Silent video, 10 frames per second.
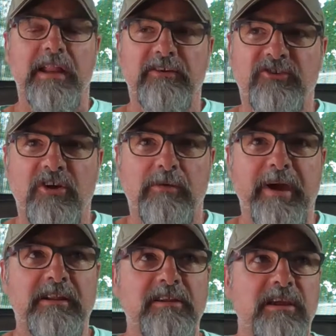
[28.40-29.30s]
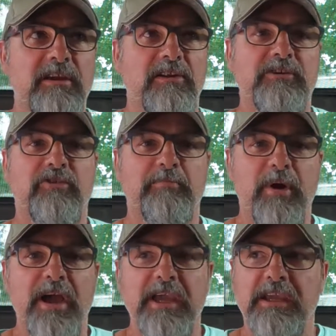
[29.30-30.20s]
right, let's talk about the
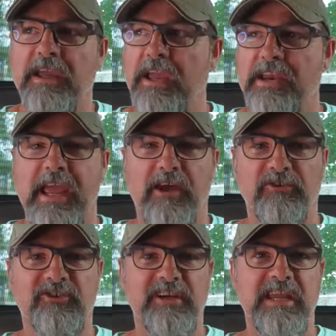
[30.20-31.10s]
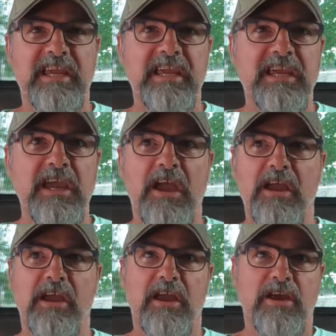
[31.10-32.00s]
electric bike and the LCD,
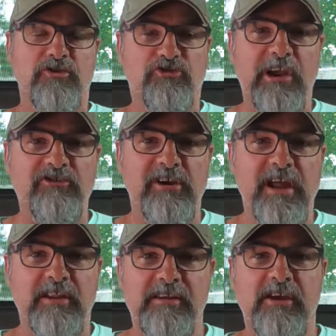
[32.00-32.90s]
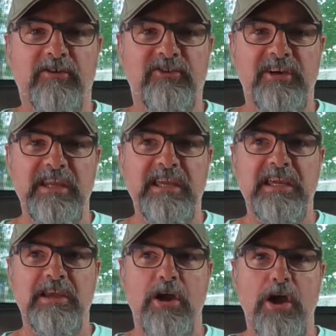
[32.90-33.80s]
changing out the
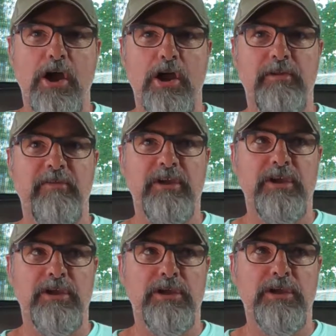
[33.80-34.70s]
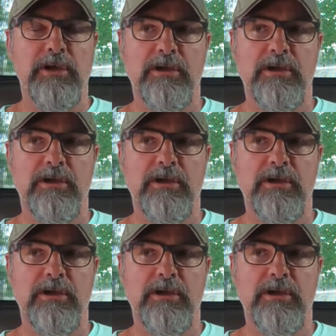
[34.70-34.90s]
LCD on the